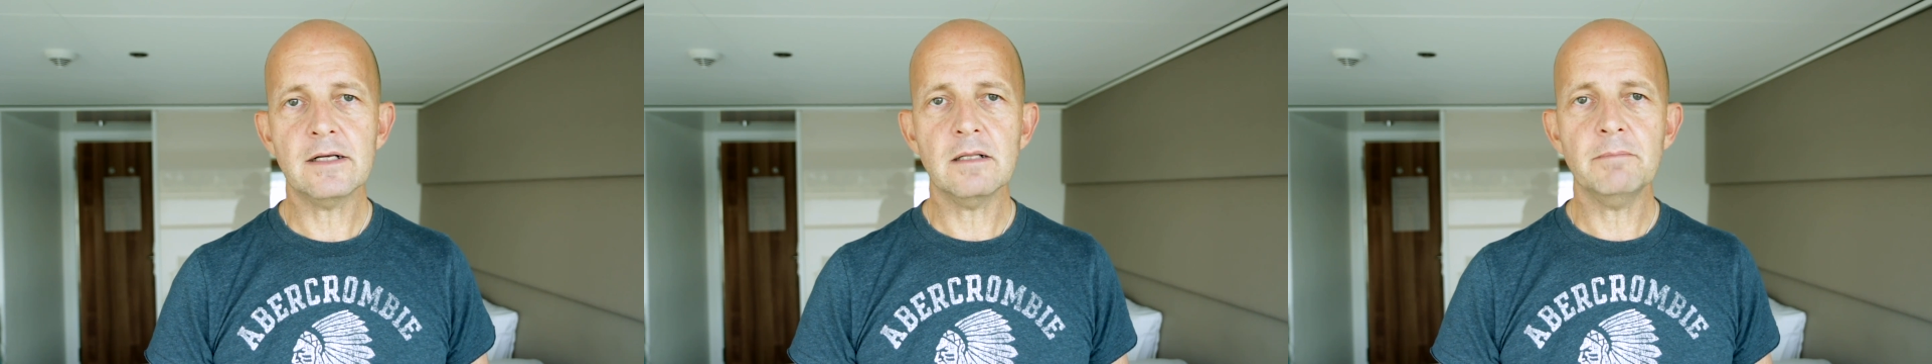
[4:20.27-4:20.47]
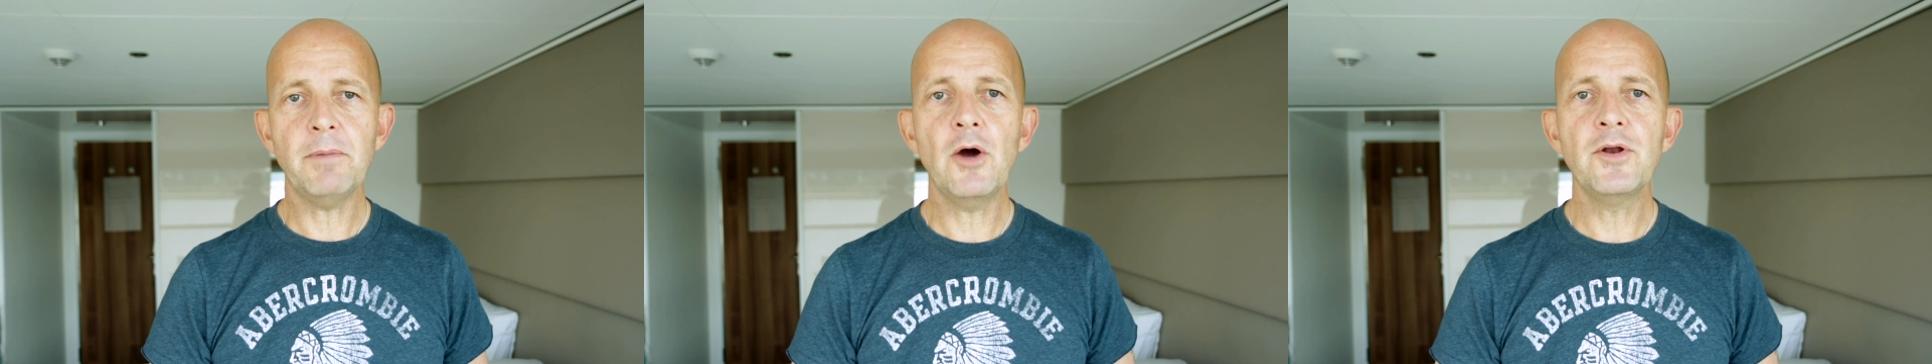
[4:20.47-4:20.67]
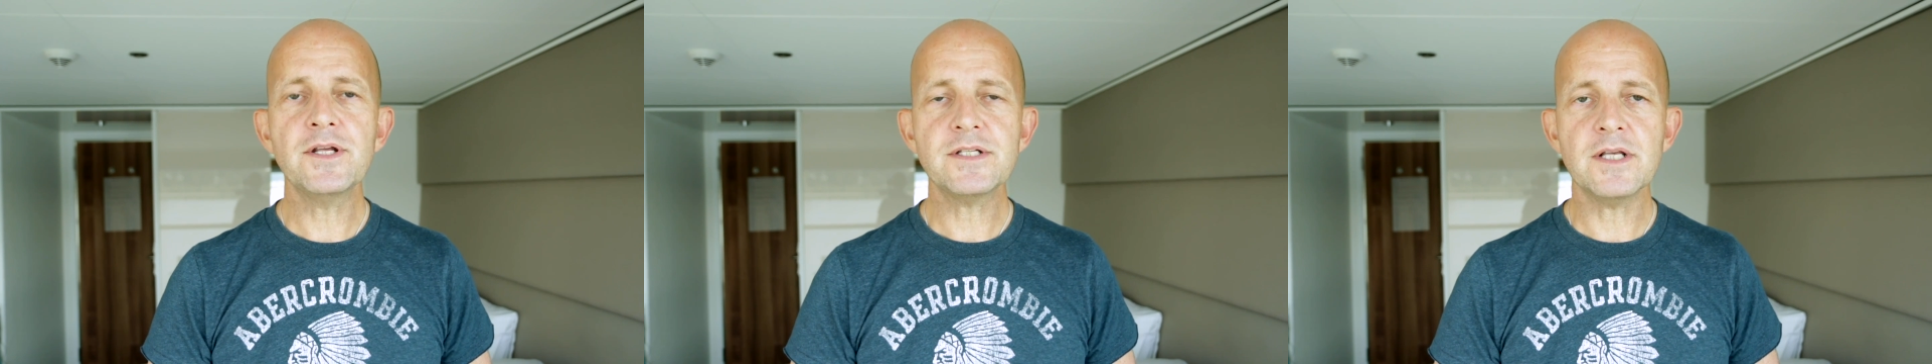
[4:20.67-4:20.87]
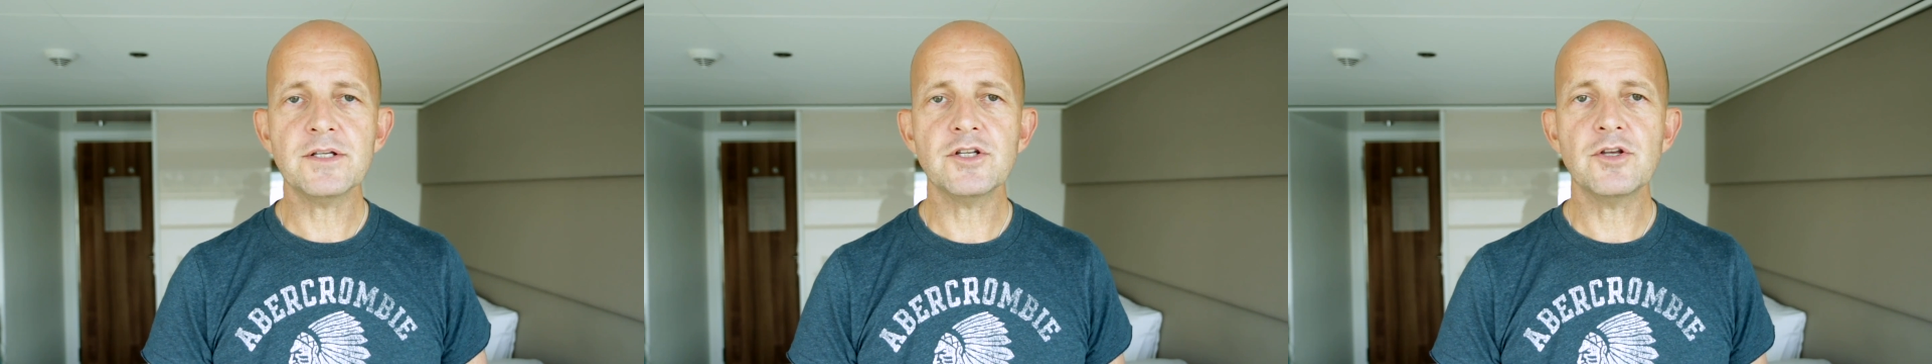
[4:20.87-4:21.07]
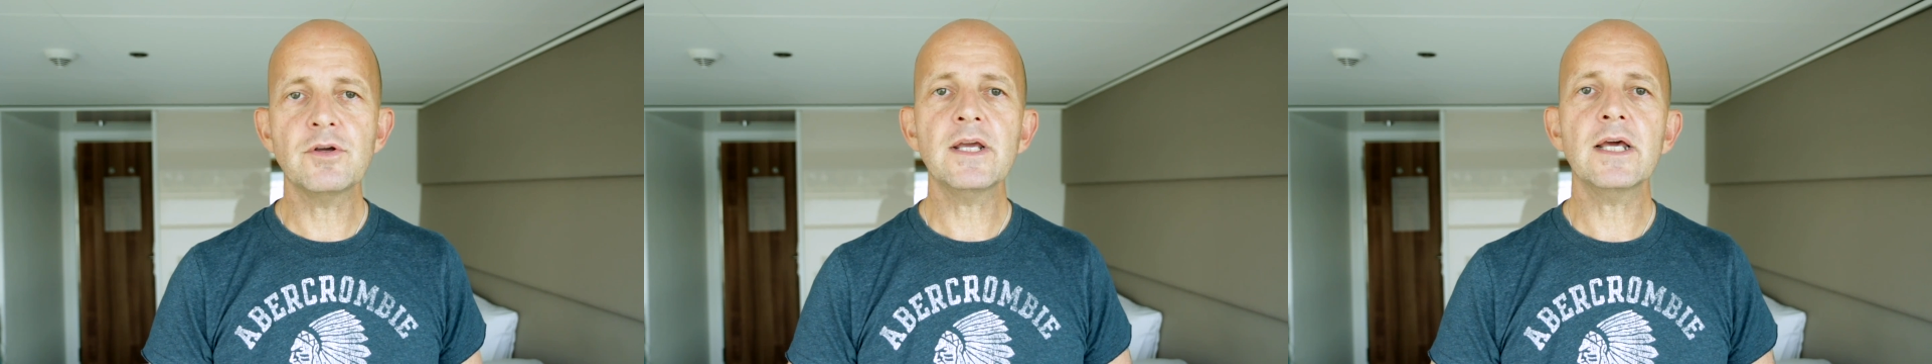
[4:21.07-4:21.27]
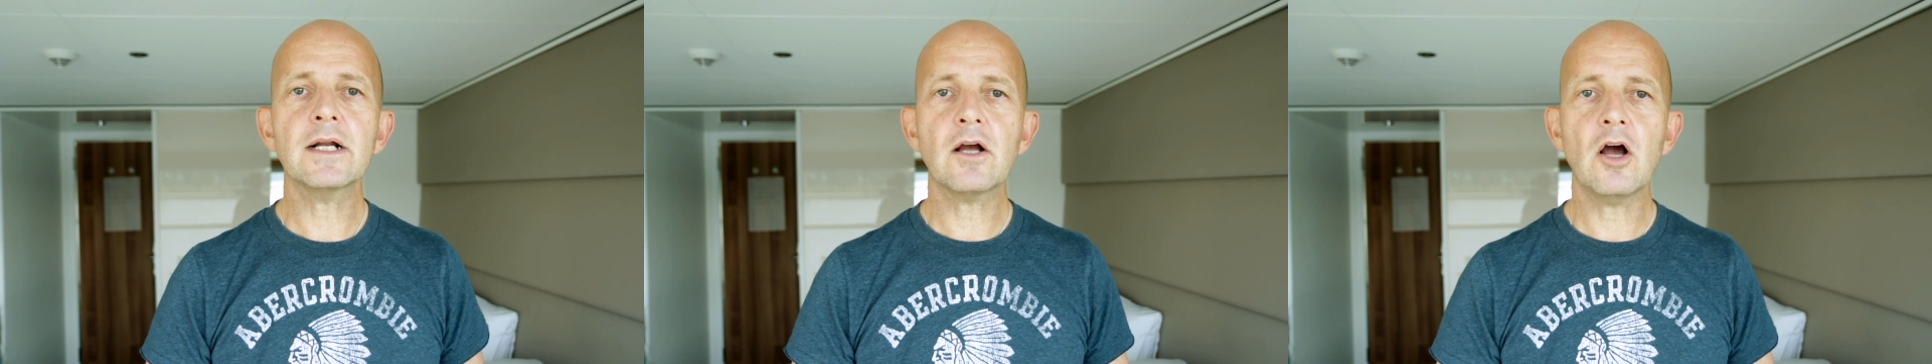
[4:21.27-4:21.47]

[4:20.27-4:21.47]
and the bonus is you can get a